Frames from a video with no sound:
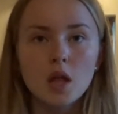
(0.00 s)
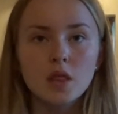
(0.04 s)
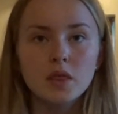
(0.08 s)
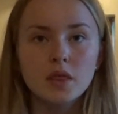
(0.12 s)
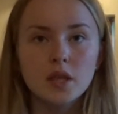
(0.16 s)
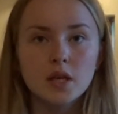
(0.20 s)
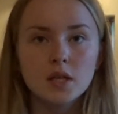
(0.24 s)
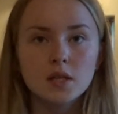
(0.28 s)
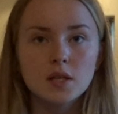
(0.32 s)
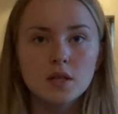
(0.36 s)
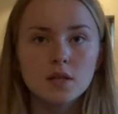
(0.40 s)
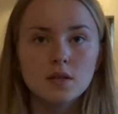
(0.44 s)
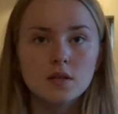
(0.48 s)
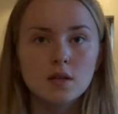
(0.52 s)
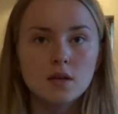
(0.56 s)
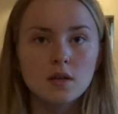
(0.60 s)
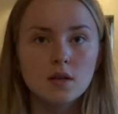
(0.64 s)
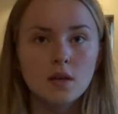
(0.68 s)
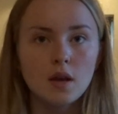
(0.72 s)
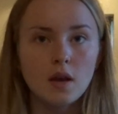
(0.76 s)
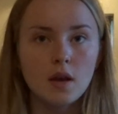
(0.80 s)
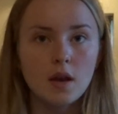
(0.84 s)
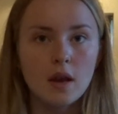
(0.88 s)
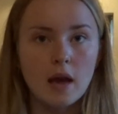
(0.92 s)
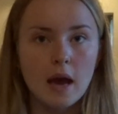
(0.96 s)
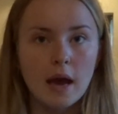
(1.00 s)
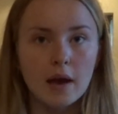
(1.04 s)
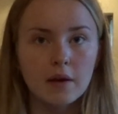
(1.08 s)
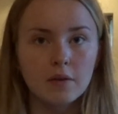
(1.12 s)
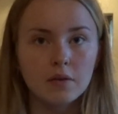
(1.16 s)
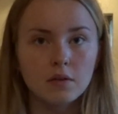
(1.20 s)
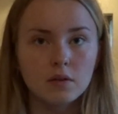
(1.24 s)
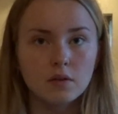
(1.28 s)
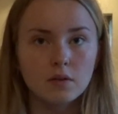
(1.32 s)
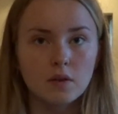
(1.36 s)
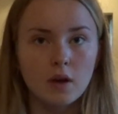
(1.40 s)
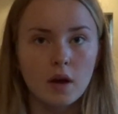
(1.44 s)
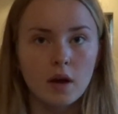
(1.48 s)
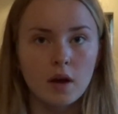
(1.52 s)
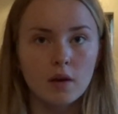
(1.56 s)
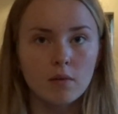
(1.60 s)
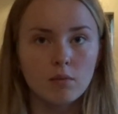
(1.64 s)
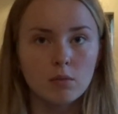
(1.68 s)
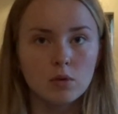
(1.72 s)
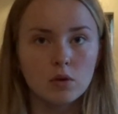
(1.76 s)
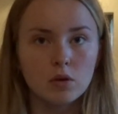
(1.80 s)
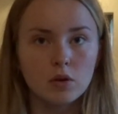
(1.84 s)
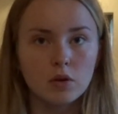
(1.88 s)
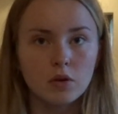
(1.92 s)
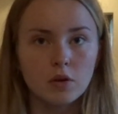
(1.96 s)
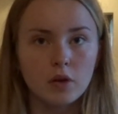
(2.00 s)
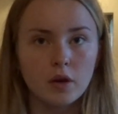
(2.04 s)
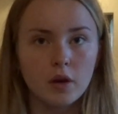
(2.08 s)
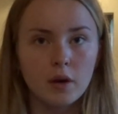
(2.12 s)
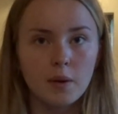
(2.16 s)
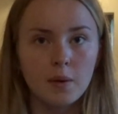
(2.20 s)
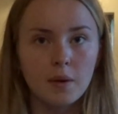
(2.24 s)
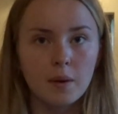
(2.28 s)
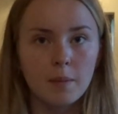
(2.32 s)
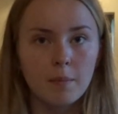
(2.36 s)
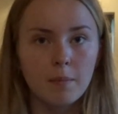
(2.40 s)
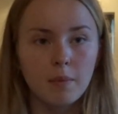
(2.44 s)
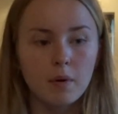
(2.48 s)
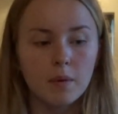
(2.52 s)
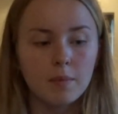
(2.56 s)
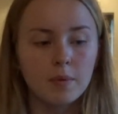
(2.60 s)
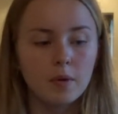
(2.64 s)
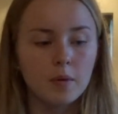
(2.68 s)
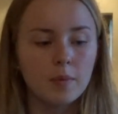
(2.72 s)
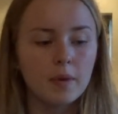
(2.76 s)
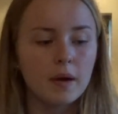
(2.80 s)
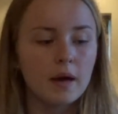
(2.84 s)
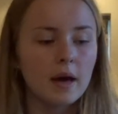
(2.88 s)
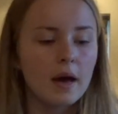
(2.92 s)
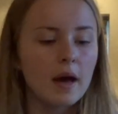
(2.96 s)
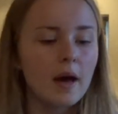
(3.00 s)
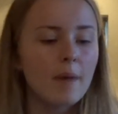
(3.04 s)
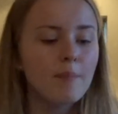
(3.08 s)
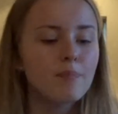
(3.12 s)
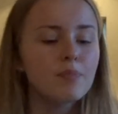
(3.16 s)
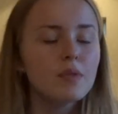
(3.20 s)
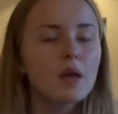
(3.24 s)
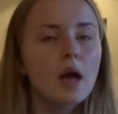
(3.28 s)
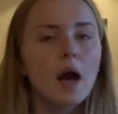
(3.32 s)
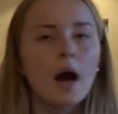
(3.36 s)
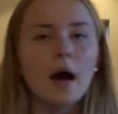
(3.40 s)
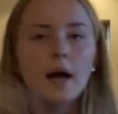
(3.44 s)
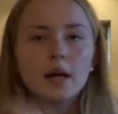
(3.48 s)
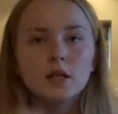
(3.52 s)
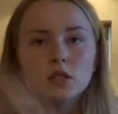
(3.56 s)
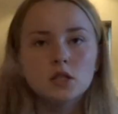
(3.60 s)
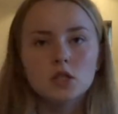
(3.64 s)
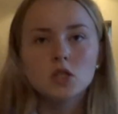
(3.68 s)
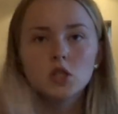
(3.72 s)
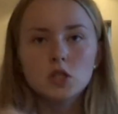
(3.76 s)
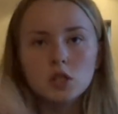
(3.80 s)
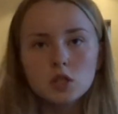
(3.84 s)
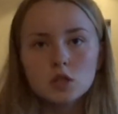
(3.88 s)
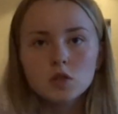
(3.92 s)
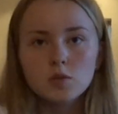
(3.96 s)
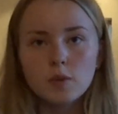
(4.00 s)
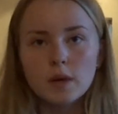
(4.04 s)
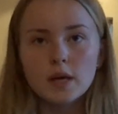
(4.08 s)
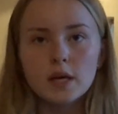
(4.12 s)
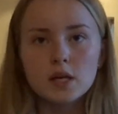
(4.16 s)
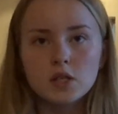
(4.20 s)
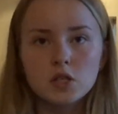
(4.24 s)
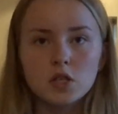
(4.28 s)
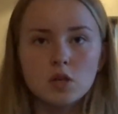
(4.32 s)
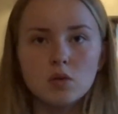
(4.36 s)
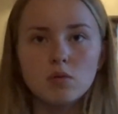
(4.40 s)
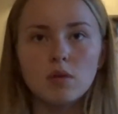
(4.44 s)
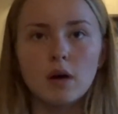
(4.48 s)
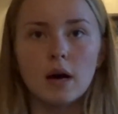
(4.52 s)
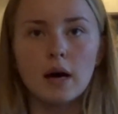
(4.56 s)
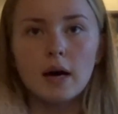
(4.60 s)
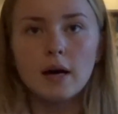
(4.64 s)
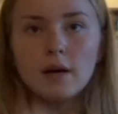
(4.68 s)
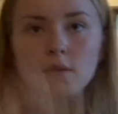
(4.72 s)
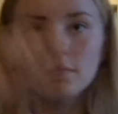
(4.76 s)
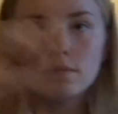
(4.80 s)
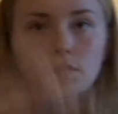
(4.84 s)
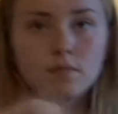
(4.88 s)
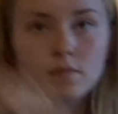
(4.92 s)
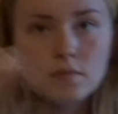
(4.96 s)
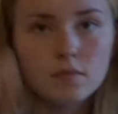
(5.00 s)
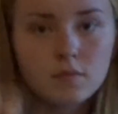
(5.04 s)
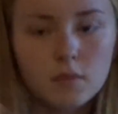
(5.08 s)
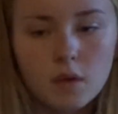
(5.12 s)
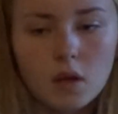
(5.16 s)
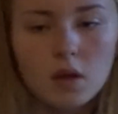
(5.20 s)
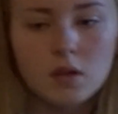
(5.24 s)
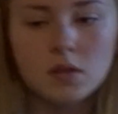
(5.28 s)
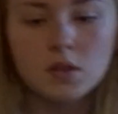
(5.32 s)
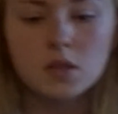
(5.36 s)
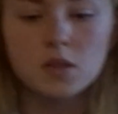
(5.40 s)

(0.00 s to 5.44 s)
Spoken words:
This is the next design I'm going to do. I'll pop it up here. And it's literally just where you do that and